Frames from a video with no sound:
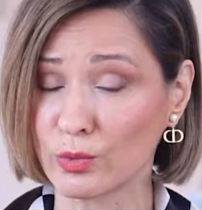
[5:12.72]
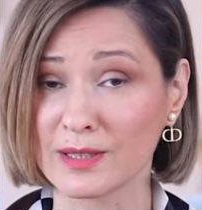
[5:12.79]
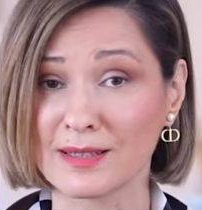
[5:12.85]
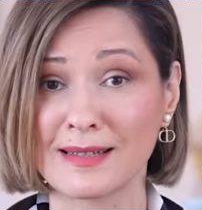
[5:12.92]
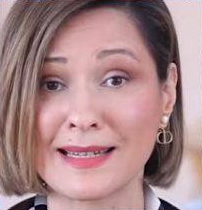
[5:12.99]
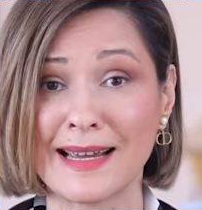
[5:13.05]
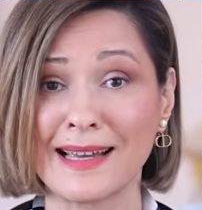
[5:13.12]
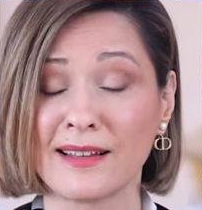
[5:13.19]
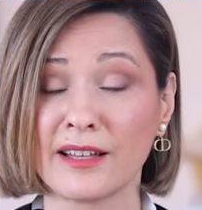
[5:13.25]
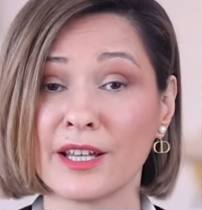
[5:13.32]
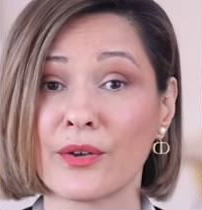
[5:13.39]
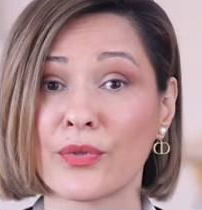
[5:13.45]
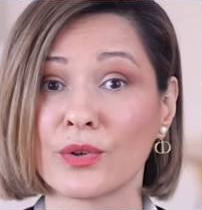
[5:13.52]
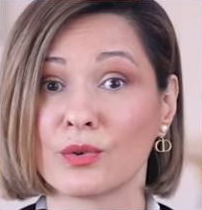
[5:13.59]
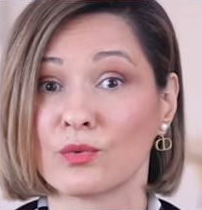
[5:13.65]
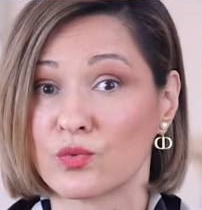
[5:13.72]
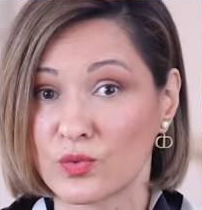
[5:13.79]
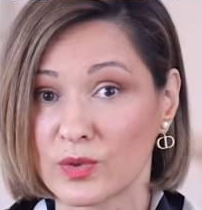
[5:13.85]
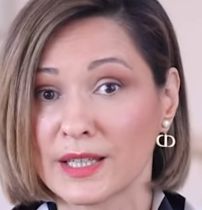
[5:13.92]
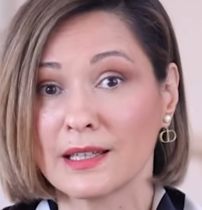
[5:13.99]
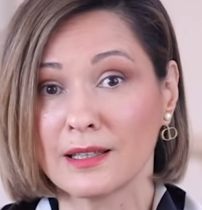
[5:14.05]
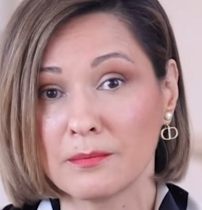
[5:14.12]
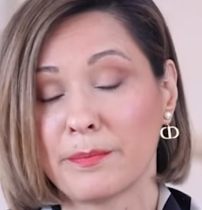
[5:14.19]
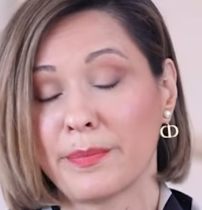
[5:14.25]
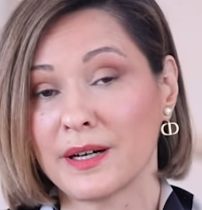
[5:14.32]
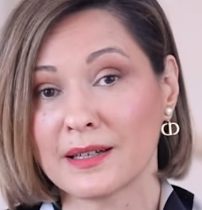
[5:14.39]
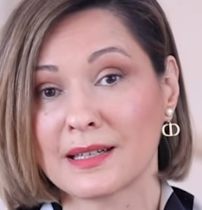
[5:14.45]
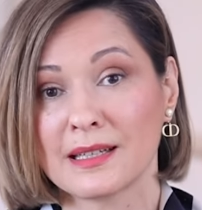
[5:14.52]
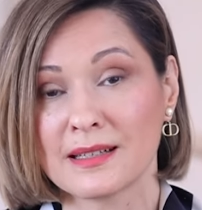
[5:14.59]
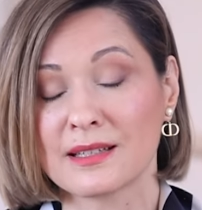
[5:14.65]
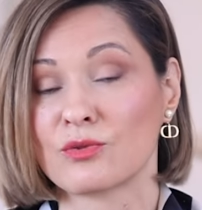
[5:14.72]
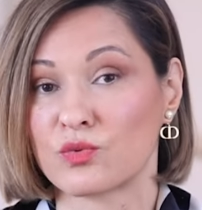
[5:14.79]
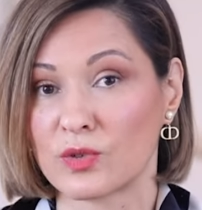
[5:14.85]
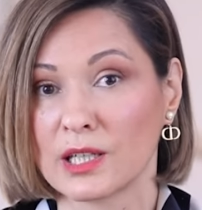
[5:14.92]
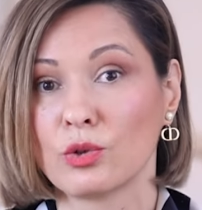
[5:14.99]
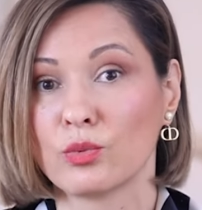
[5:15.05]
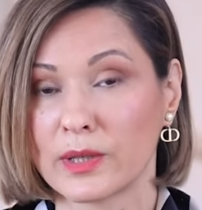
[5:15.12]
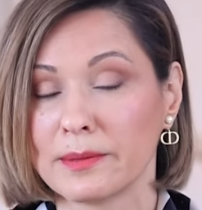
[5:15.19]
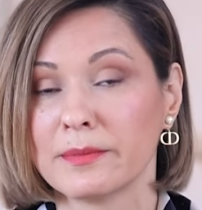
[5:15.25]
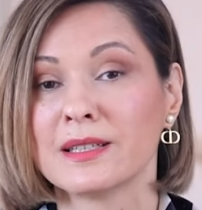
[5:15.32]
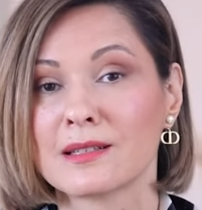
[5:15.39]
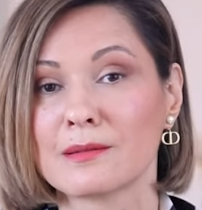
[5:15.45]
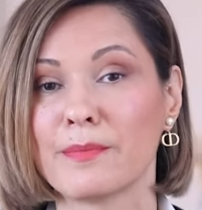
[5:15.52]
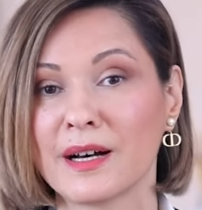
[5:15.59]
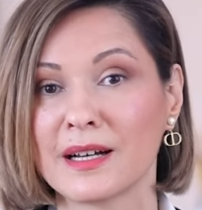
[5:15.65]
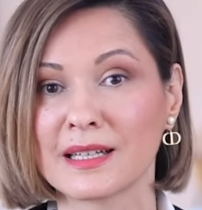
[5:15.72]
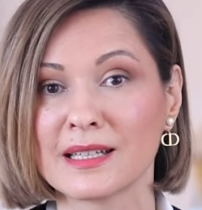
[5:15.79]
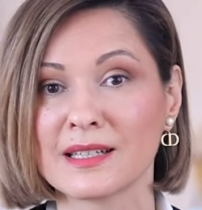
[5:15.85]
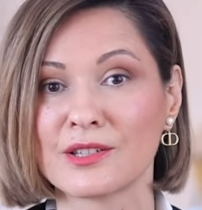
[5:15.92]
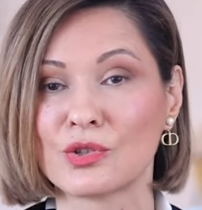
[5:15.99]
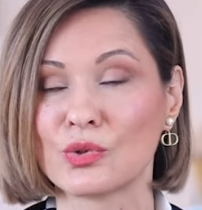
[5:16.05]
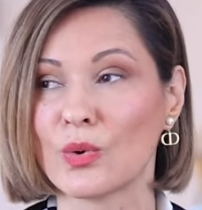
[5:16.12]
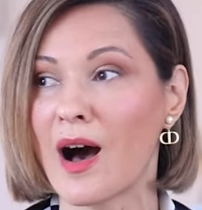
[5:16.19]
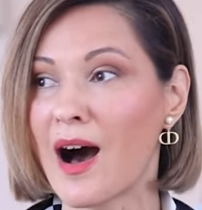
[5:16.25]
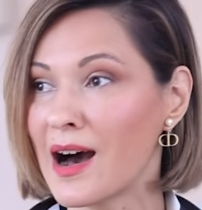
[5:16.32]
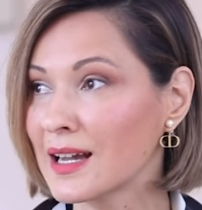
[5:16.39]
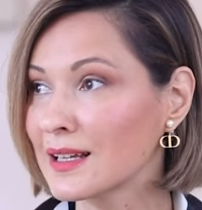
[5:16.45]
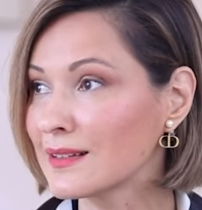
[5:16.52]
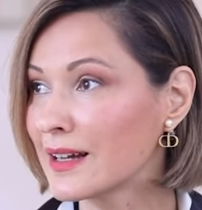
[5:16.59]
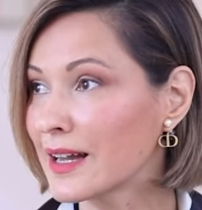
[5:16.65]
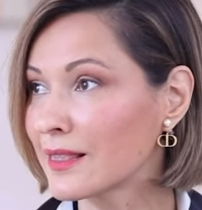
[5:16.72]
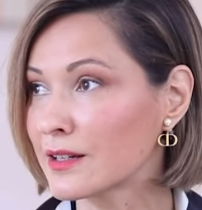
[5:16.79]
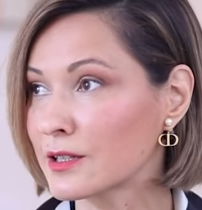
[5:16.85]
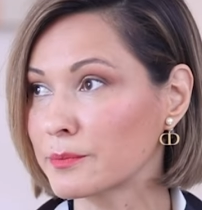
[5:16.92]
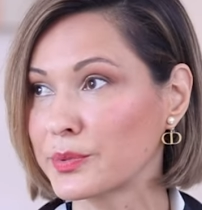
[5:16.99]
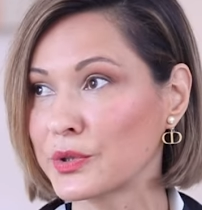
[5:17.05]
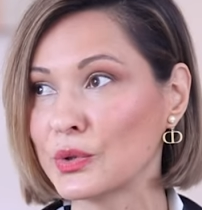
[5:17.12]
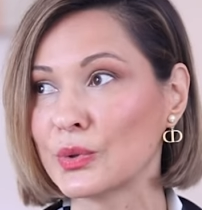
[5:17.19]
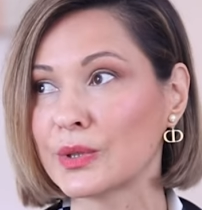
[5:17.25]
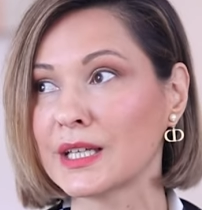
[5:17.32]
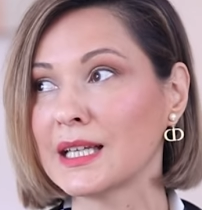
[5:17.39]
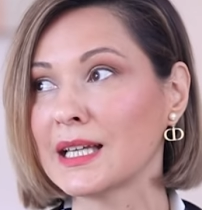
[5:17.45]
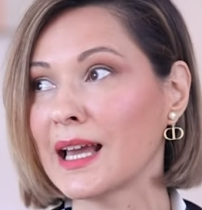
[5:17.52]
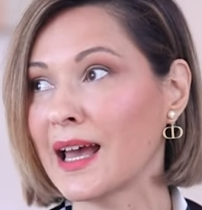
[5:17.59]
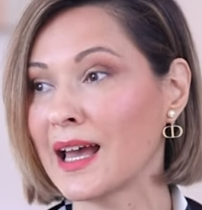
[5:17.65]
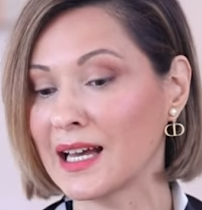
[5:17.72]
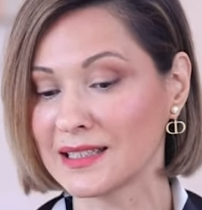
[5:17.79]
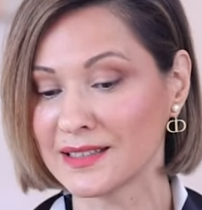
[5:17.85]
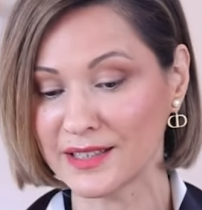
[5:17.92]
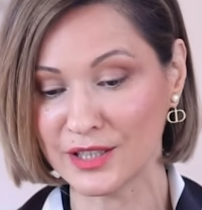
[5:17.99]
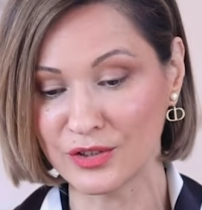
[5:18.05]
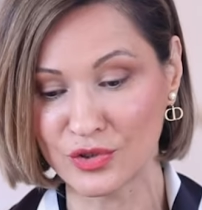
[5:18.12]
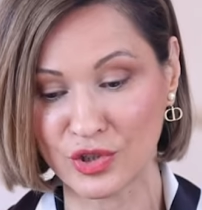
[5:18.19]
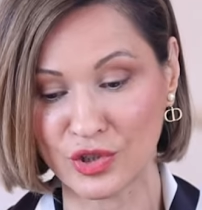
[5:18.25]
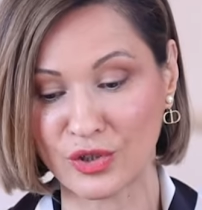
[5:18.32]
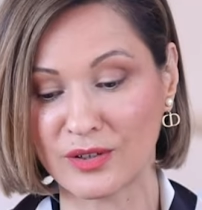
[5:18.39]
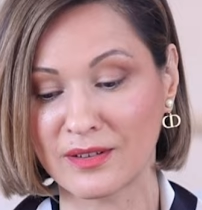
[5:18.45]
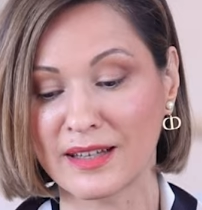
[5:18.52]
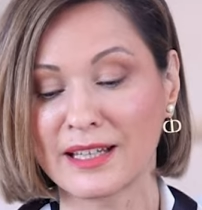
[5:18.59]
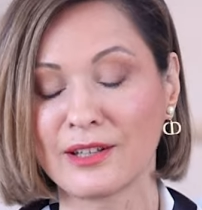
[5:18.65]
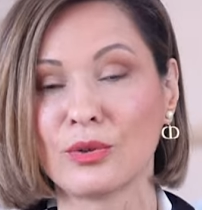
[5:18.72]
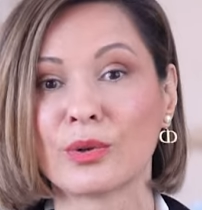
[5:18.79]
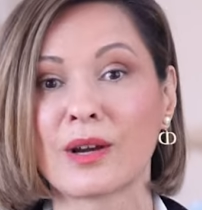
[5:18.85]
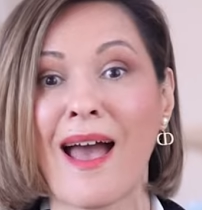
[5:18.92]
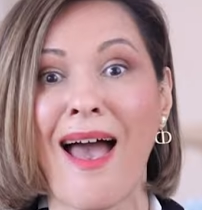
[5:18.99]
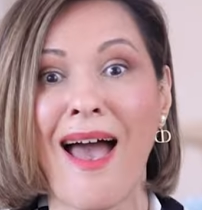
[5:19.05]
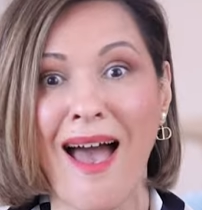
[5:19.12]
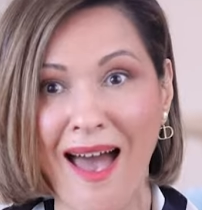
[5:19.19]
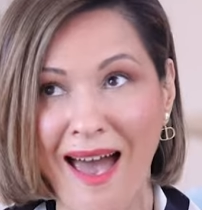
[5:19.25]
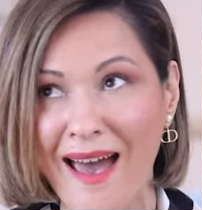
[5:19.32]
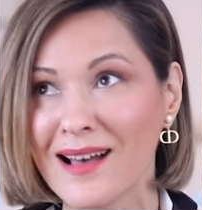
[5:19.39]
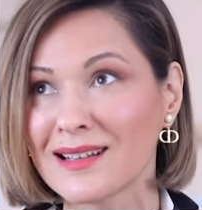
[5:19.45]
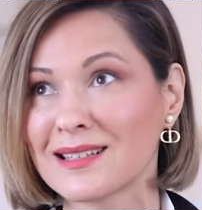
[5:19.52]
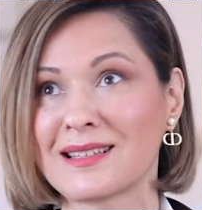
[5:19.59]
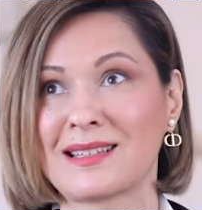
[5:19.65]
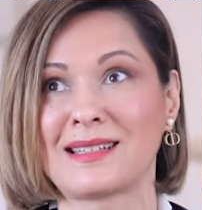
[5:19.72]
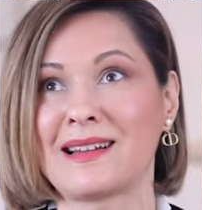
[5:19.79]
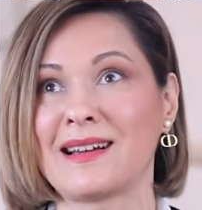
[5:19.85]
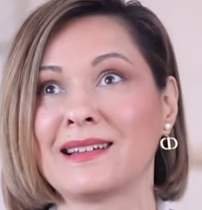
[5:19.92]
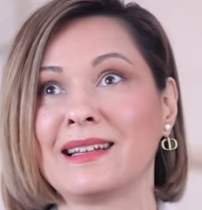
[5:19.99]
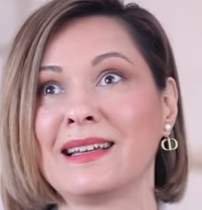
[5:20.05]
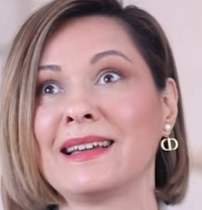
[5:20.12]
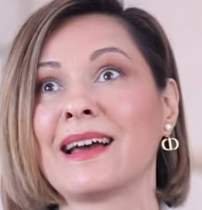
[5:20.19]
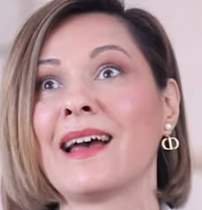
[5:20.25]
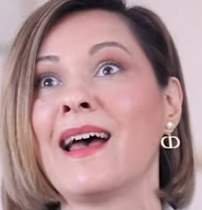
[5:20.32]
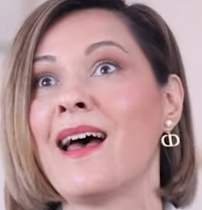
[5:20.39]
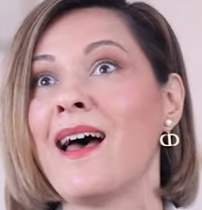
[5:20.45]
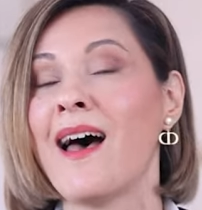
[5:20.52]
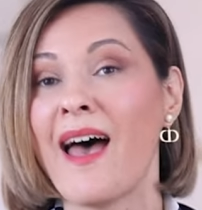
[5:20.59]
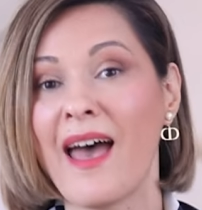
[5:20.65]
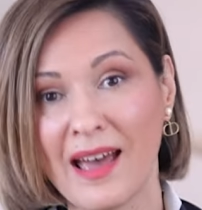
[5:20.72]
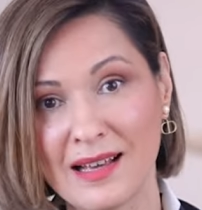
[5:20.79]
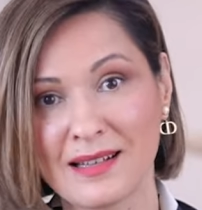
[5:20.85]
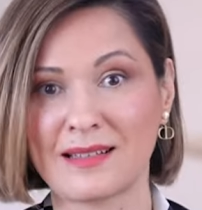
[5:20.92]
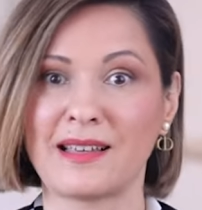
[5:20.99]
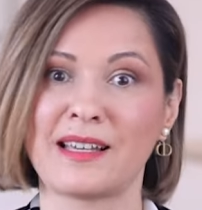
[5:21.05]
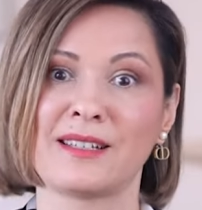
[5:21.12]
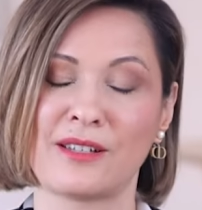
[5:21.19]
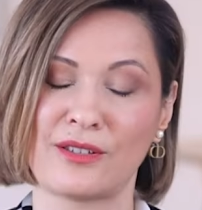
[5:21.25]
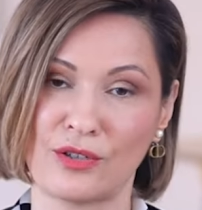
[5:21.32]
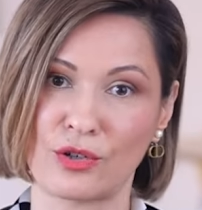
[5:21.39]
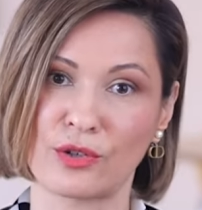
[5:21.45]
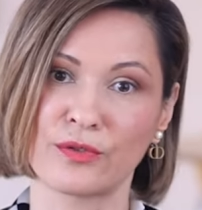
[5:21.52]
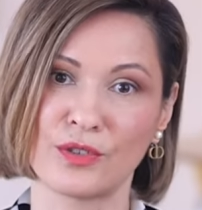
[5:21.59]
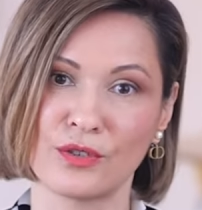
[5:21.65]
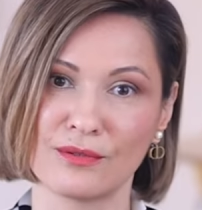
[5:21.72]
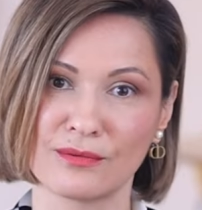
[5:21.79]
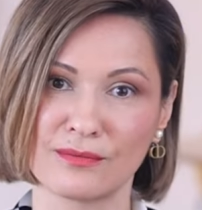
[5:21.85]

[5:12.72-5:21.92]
when styling the real bodies, real women's bodies, to highlight their beauty and ensure they look as stunning as they deserve to.